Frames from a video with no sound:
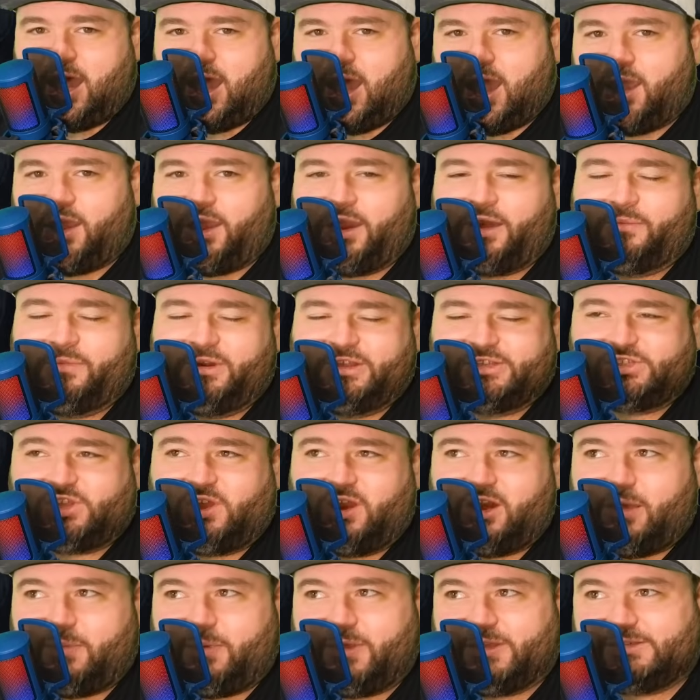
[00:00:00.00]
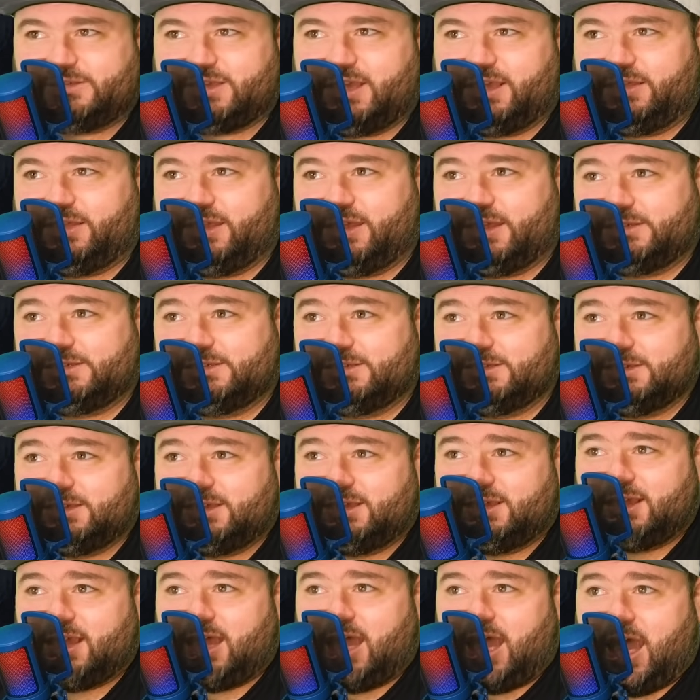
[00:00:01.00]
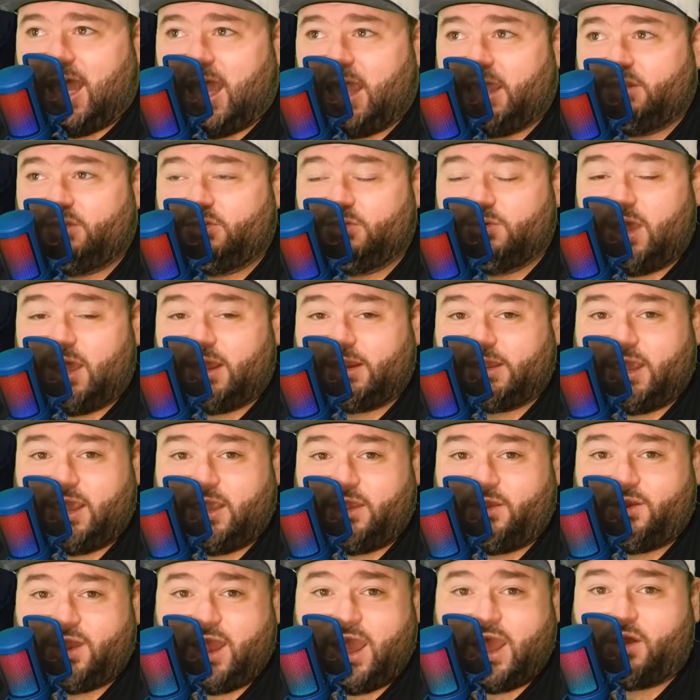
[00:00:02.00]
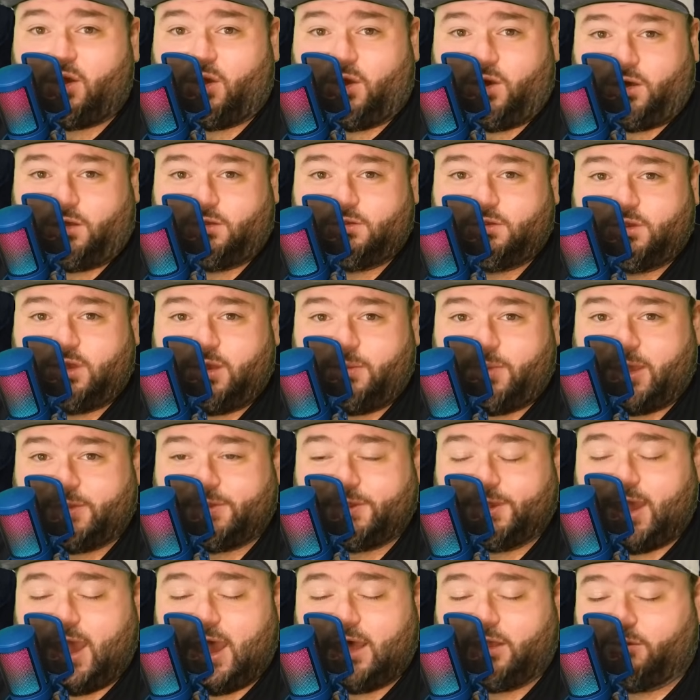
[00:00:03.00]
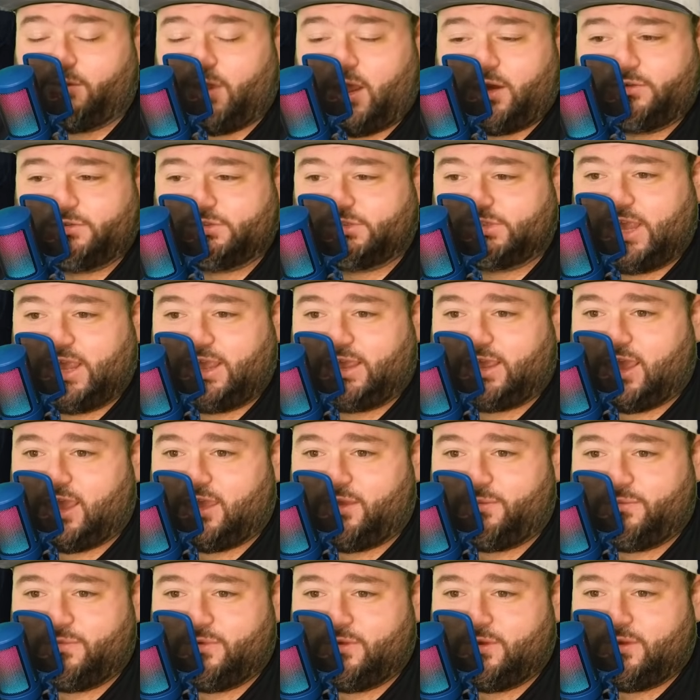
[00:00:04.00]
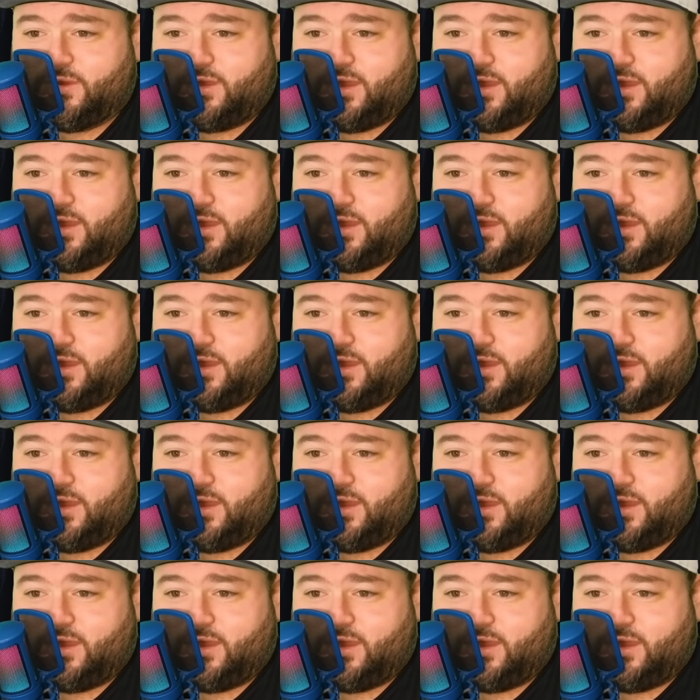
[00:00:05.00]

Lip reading: All right, I'm going to start out by saying this. I do not care at all about the Colorado State game.